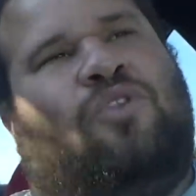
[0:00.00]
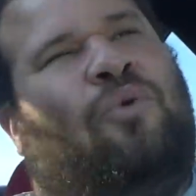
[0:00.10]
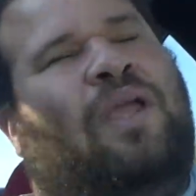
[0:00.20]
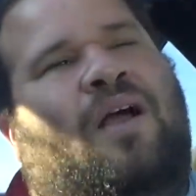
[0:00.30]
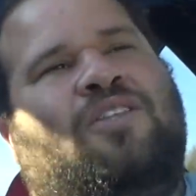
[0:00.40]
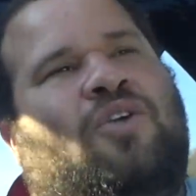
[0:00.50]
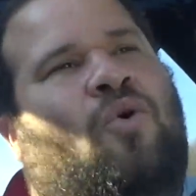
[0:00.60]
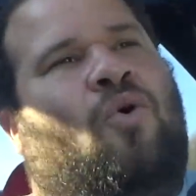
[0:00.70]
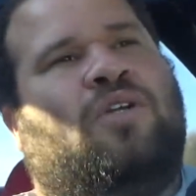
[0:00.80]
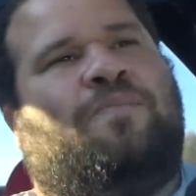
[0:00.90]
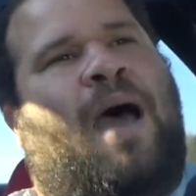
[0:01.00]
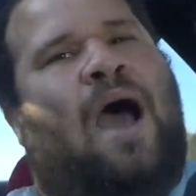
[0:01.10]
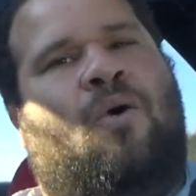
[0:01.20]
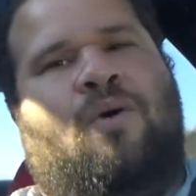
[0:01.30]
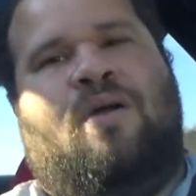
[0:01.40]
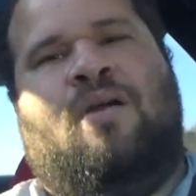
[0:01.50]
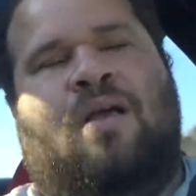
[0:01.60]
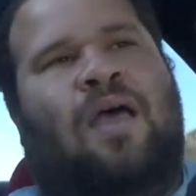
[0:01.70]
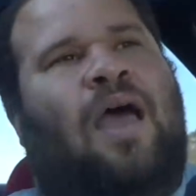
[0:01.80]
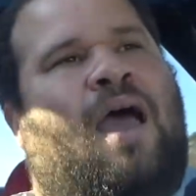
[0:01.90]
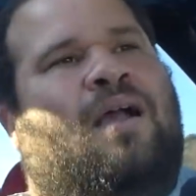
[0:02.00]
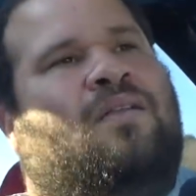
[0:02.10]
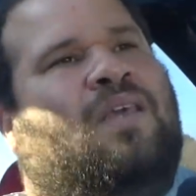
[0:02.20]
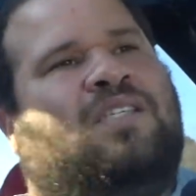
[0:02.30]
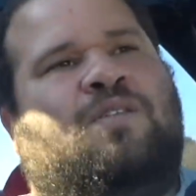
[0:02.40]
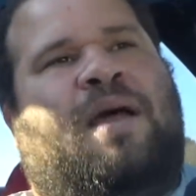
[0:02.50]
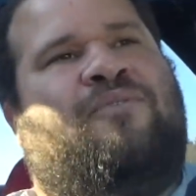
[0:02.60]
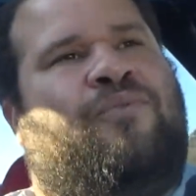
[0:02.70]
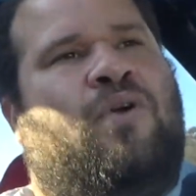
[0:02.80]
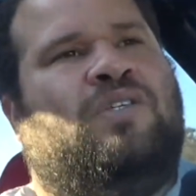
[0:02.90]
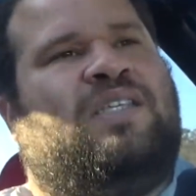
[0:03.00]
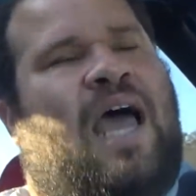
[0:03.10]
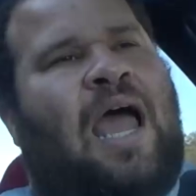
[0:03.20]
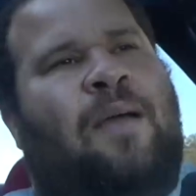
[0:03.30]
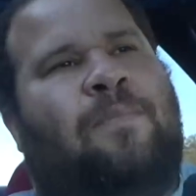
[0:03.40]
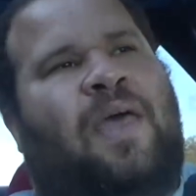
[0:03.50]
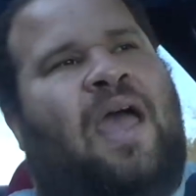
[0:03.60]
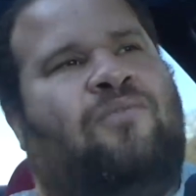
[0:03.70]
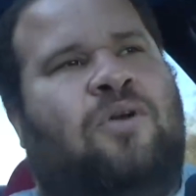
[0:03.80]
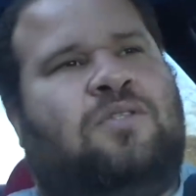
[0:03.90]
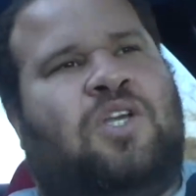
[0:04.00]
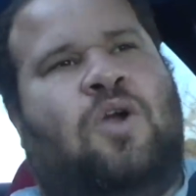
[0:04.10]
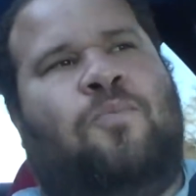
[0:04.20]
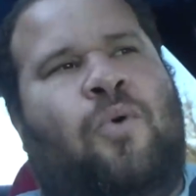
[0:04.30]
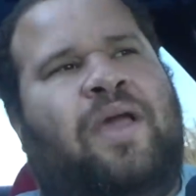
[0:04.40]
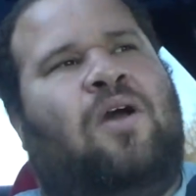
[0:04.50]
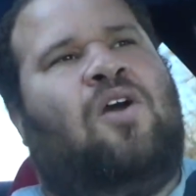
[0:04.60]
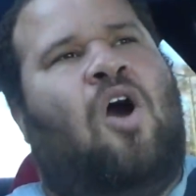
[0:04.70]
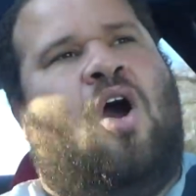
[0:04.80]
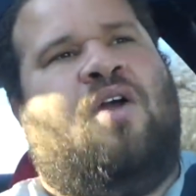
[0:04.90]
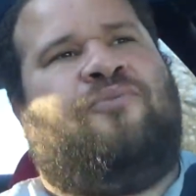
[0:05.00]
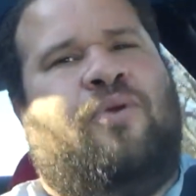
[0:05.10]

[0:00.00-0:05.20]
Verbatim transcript: 300 horsepower. This is my first time ever turboing a car,